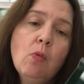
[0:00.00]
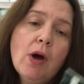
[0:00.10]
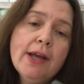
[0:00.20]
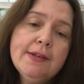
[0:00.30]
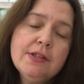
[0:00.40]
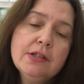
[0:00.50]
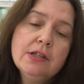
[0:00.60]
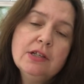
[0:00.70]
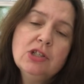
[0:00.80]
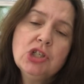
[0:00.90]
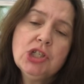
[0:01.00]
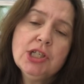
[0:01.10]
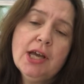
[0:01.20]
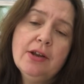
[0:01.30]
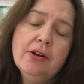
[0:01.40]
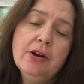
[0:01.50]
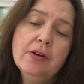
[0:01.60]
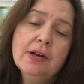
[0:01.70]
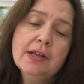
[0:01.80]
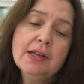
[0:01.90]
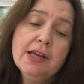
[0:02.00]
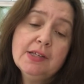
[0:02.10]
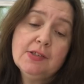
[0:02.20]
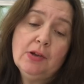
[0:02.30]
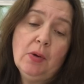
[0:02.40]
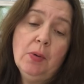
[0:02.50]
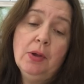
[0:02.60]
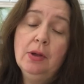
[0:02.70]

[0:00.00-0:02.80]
White Cheddar Queso.